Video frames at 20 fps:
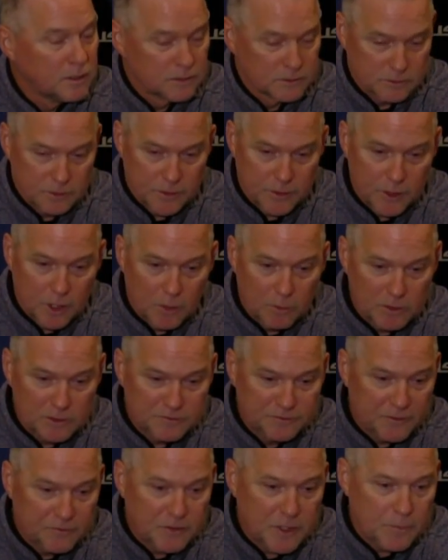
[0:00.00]
So they
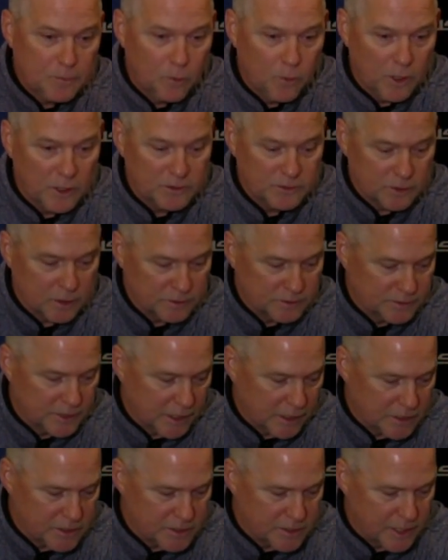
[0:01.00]
almost 50 points on
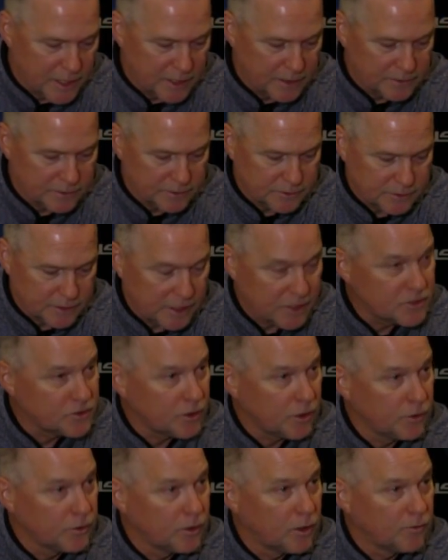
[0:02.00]
second chance and
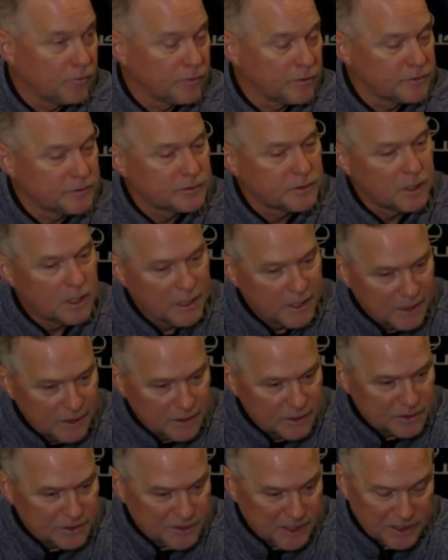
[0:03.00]
turnovers,
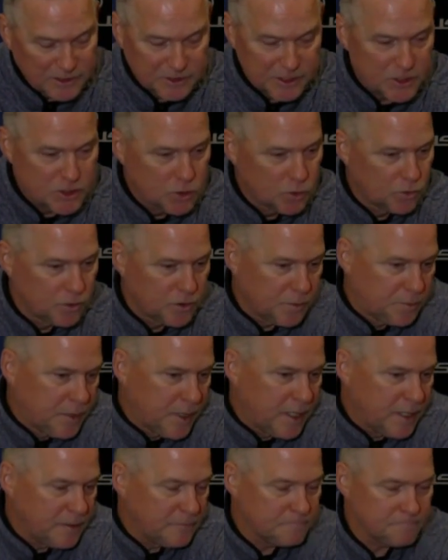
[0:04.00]
62 in the
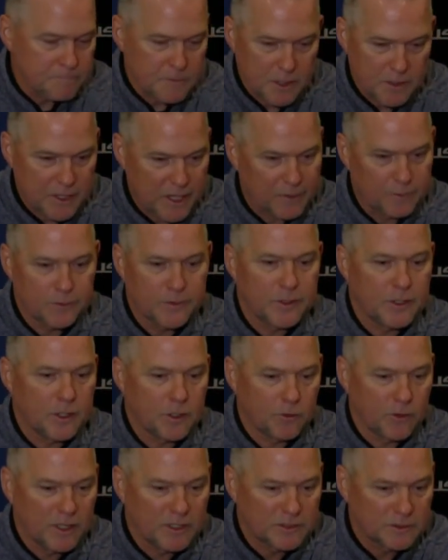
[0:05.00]
paint. They were the
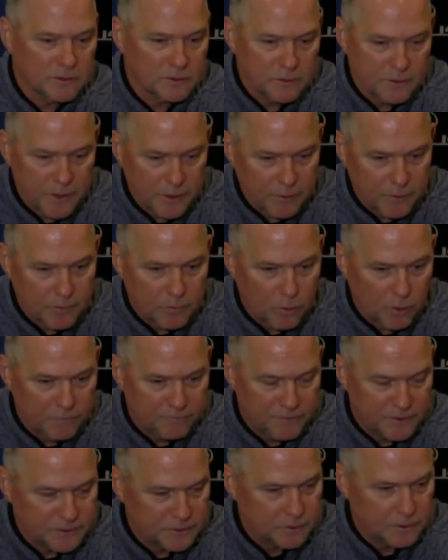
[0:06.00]
aggressor. They were the more
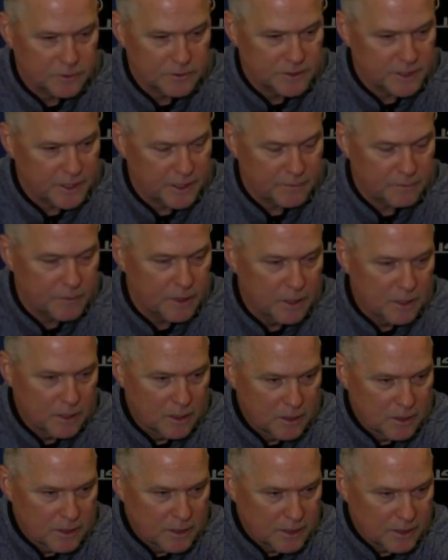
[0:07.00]
physical team.
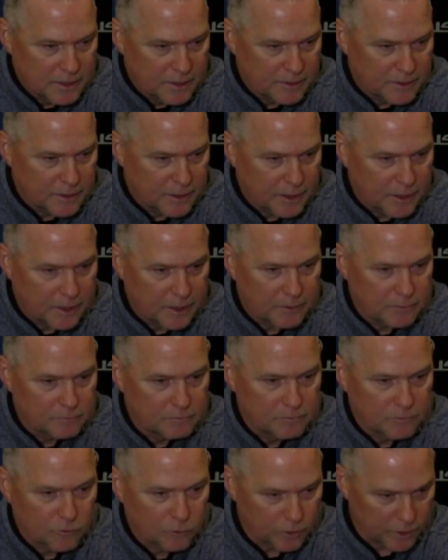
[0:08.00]
And
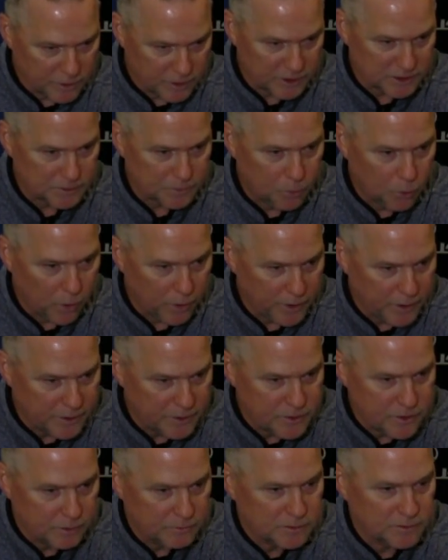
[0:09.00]
really disappointed in
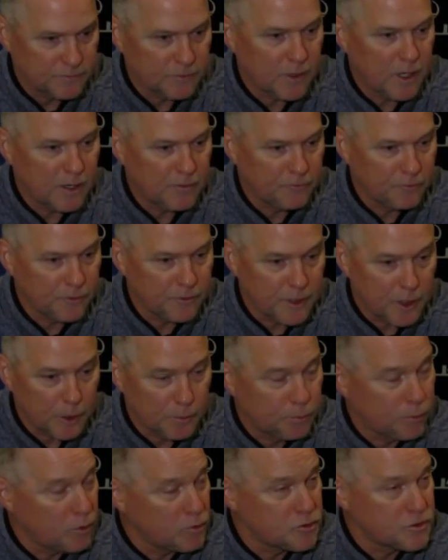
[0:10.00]
terms of our effort and our
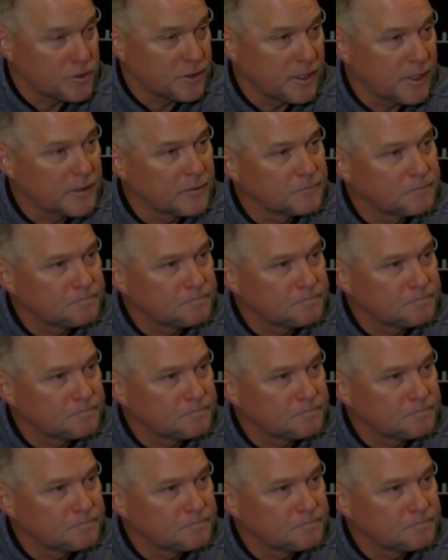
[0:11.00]
approach tonight.